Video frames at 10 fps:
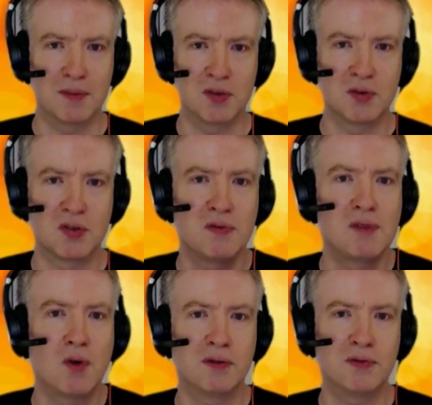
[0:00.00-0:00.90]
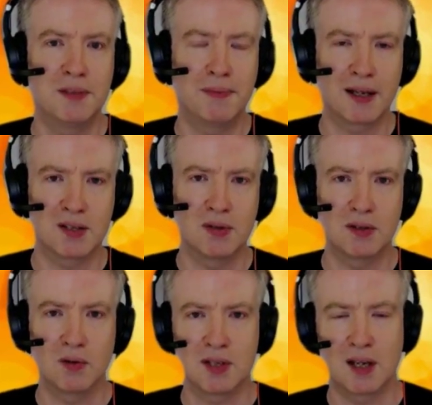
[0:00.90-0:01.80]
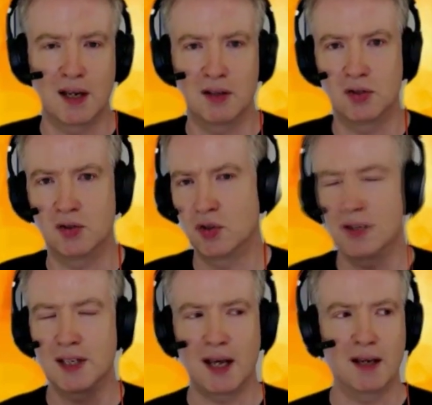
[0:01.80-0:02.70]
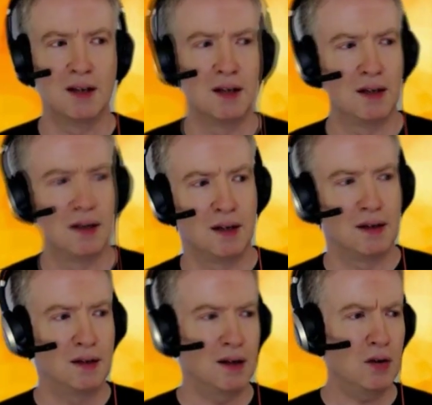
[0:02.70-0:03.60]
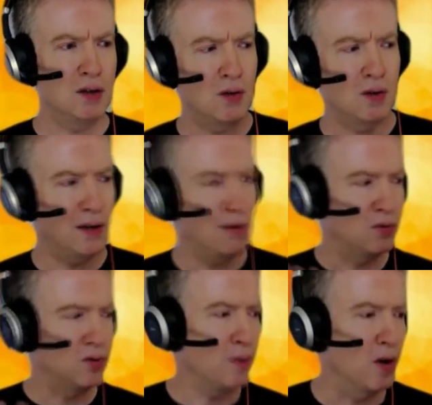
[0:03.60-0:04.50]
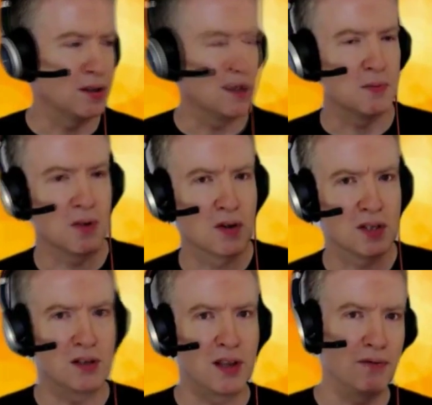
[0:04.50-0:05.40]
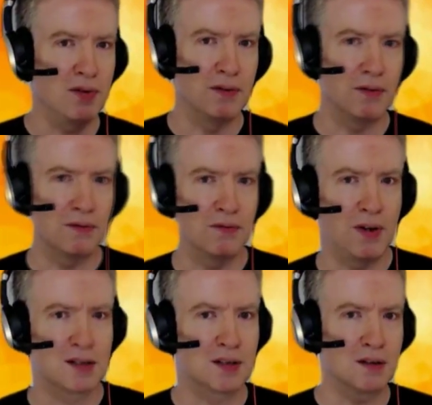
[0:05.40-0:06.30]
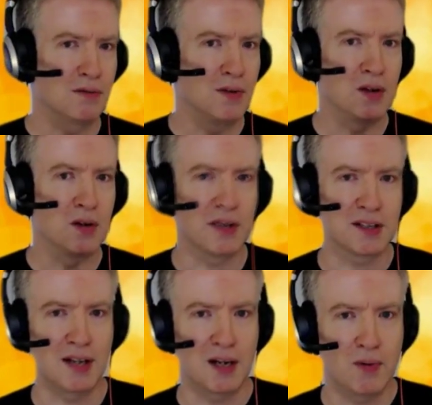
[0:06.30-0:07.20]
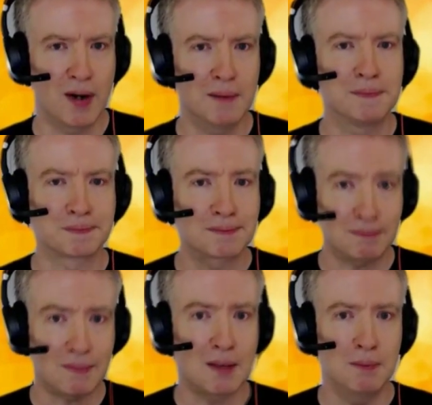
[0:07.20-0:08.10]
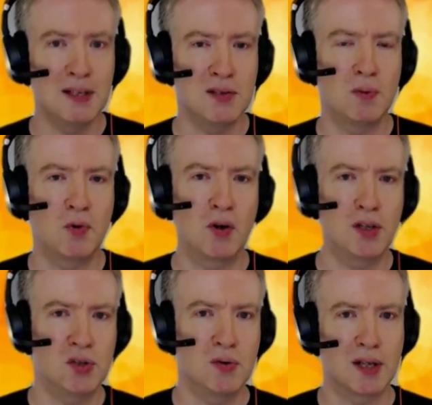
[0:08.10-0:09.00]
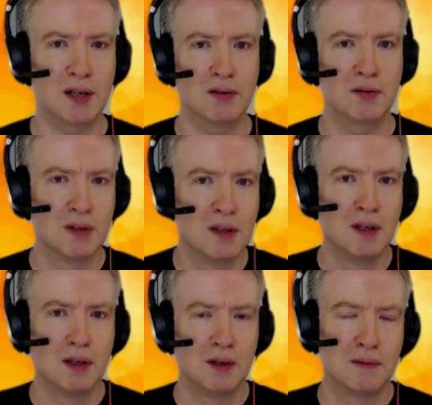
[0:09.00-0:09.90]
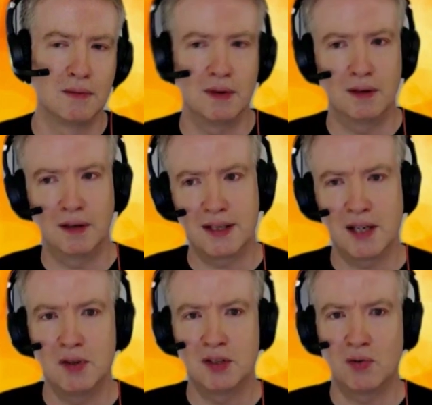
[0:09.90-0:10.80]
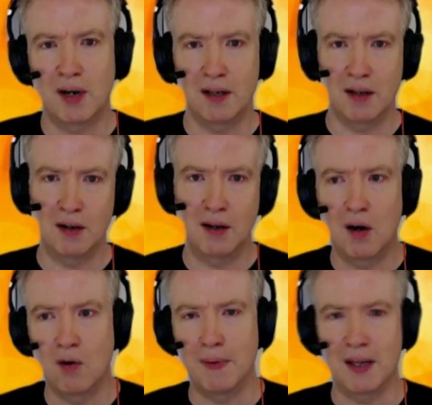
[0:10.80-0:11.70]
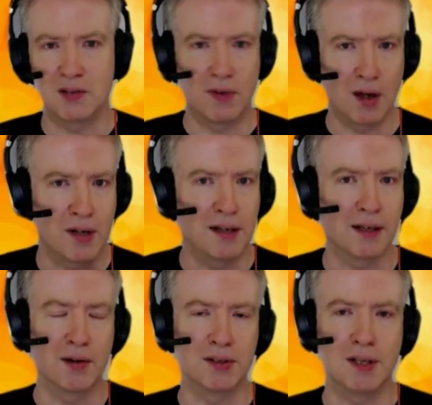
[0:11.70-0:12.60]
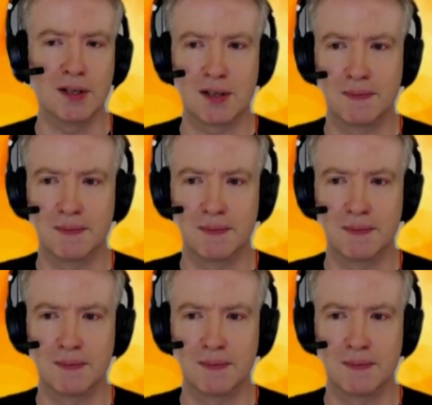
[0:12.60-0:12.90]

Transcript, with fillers: So, so we want feedback. So you don't say, you shouldn't say, oh no, I won't report this because they will fix it, will not fix it anyway. Please report issues, and let's say we try our best without any guarantees.